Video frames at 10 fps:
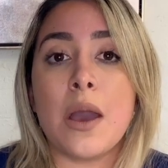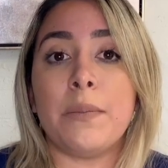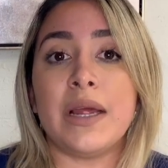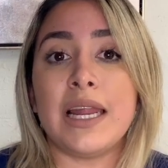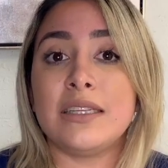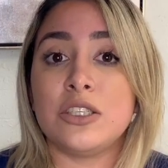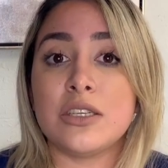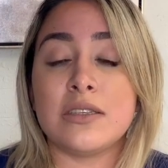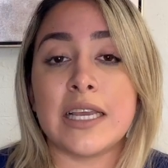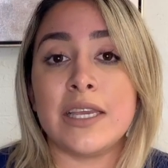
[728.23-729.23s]
But let's
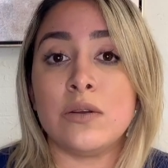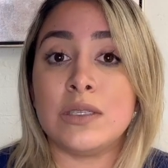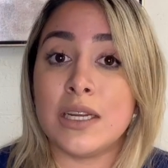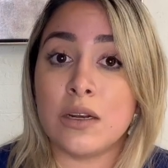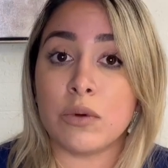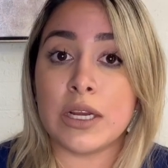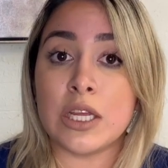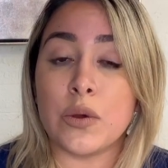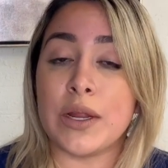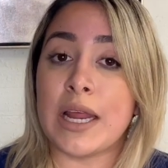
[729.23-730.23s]
just say you didn't
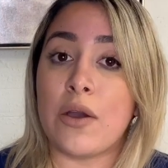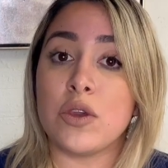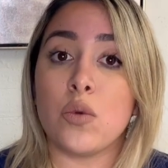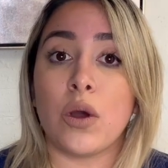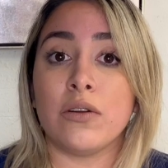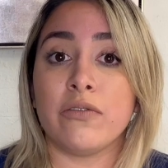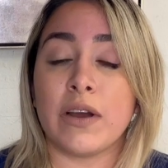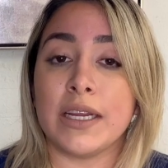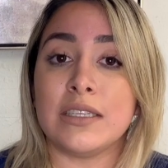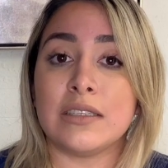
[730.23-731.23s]
renew and now you want to
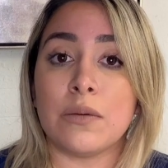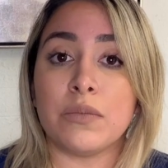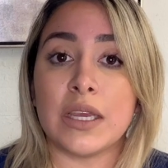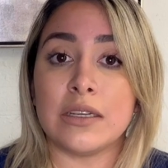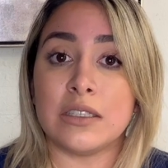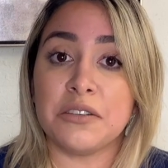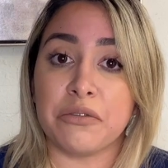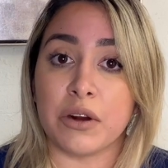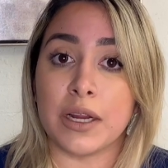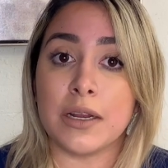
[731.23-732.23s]
find something
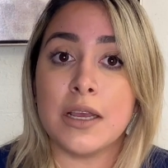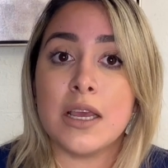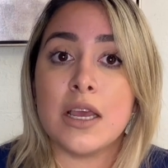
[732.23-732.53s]
different.